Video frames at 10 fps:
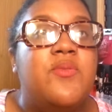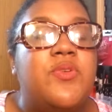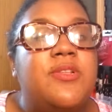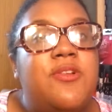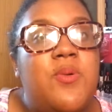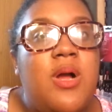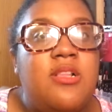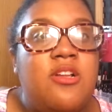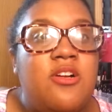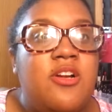for a little
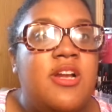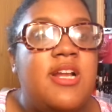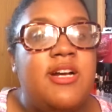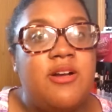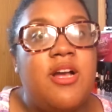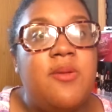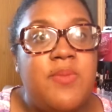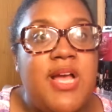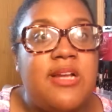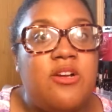while longer, and I'll come
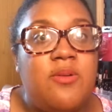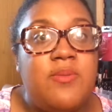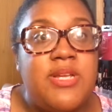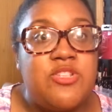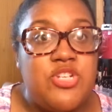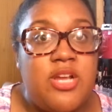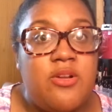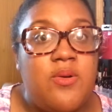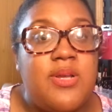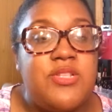back on my
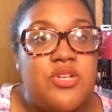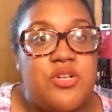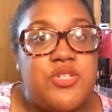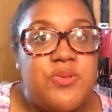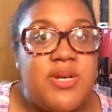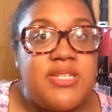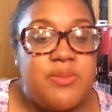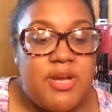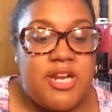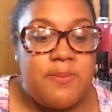channel and talk to you guys
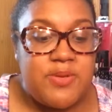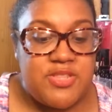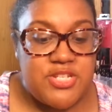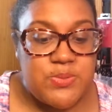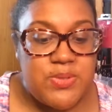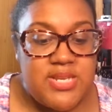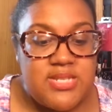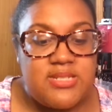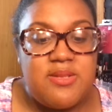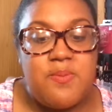about it. But this one
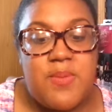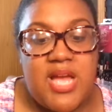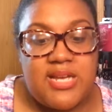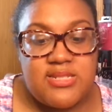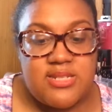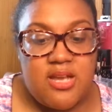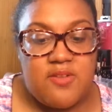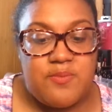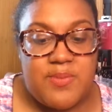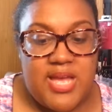is the Mask
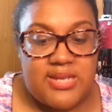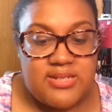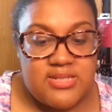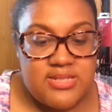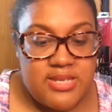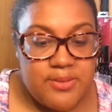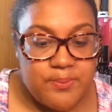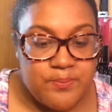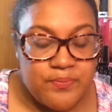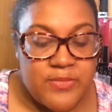of
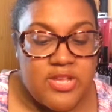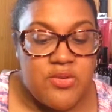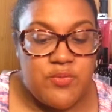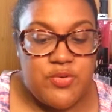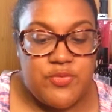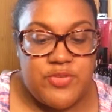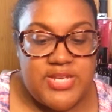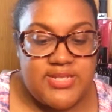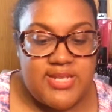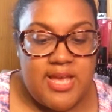Magnesy for
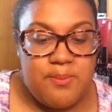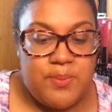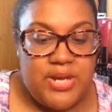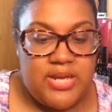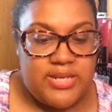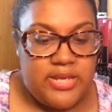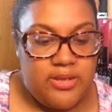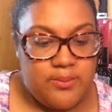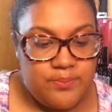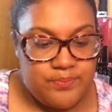face and
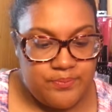body.